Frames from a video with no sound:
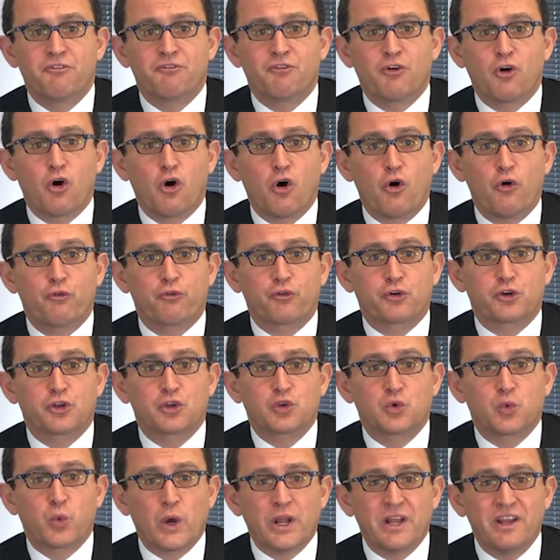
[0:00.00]
for over
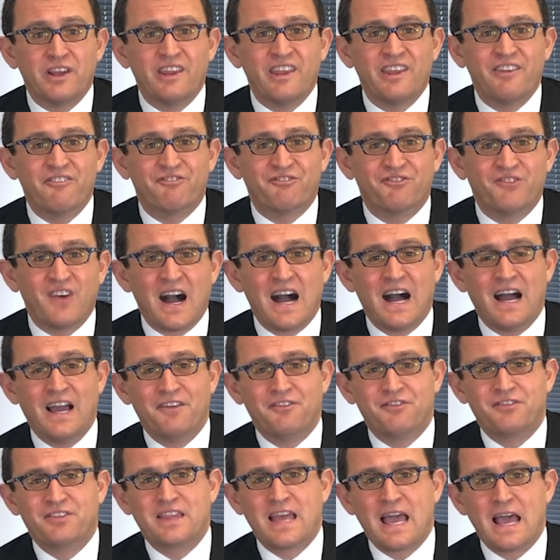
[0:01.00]

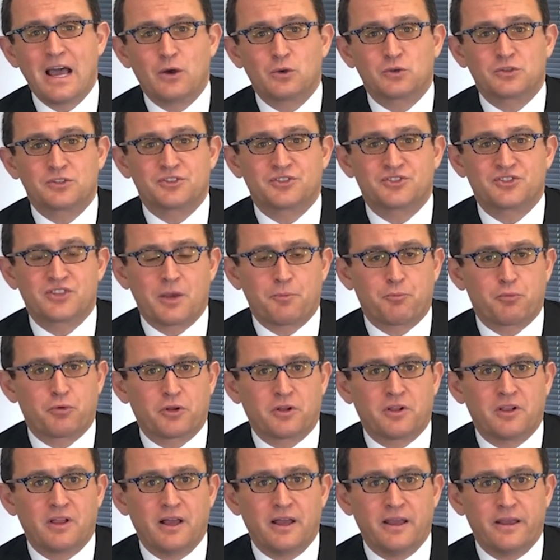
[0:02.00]
25,000
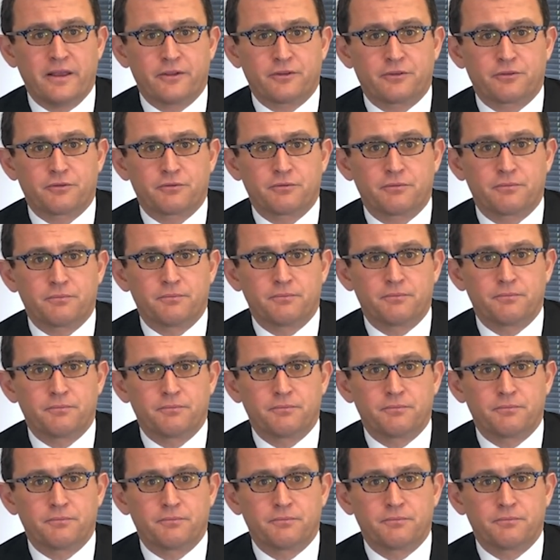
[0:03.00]
separate clients.